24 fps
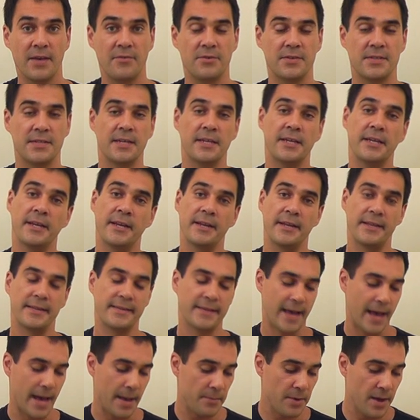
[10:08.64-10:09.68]
ever see it in a
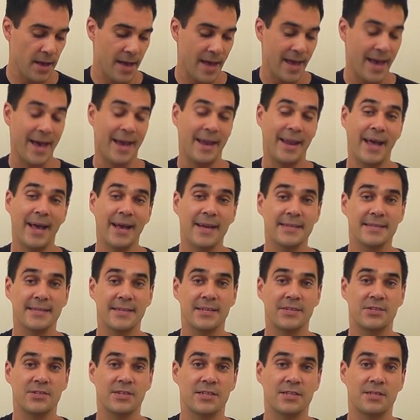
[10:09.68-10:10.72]
tab. And X,
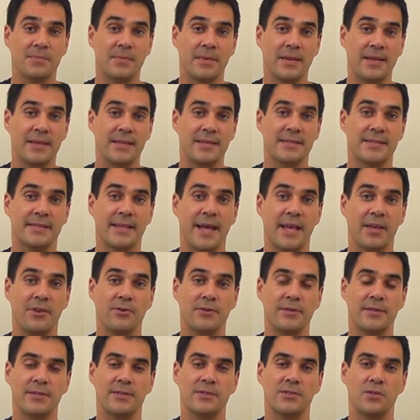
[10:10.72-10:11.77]
it just means that
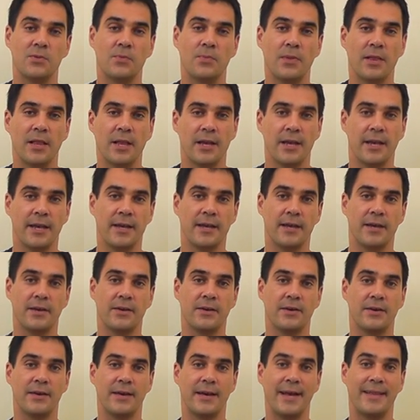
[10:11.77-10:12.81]
you'll need to play
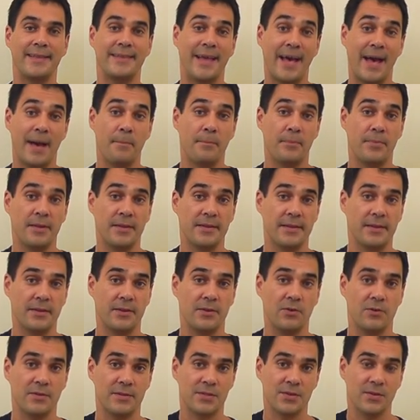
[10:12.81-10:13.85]
a dampened
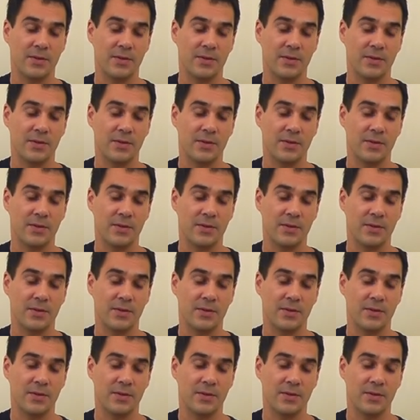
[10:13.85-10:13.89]
note.